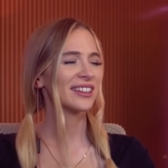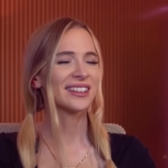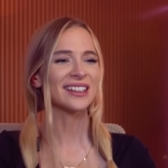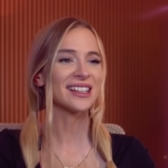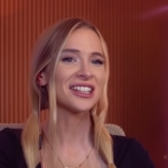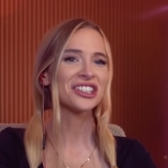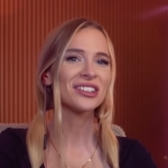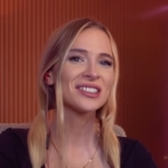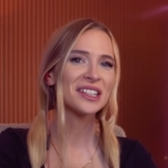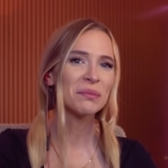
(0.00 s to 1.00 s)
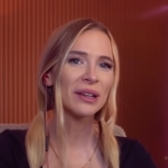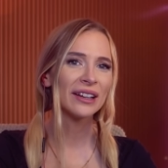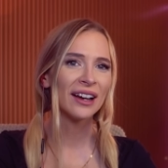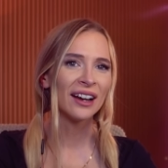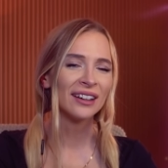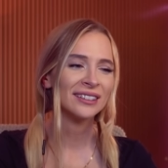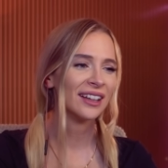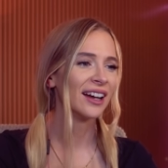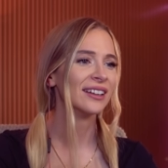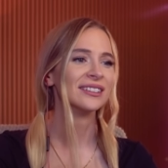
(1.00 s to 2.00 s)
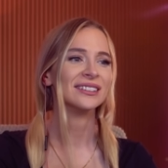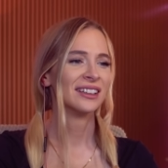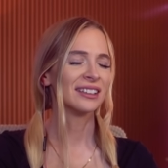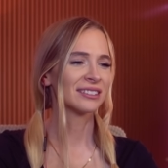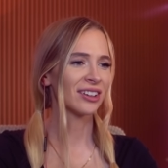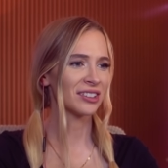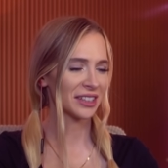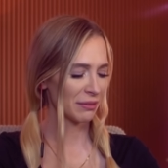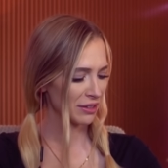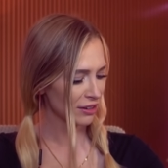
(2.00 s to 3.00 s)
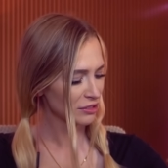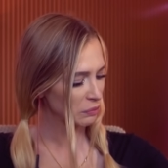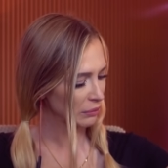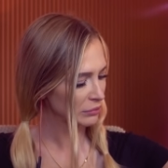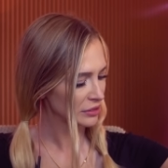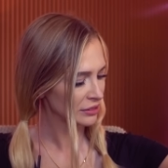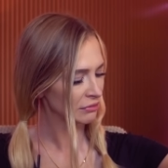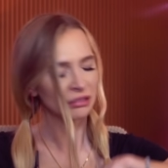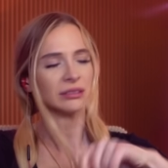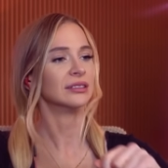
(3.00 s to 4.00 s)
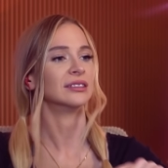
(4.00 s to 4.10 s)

That's actually your sibling, huh? No. Oh gosh, gave me goosebumps. Ugh.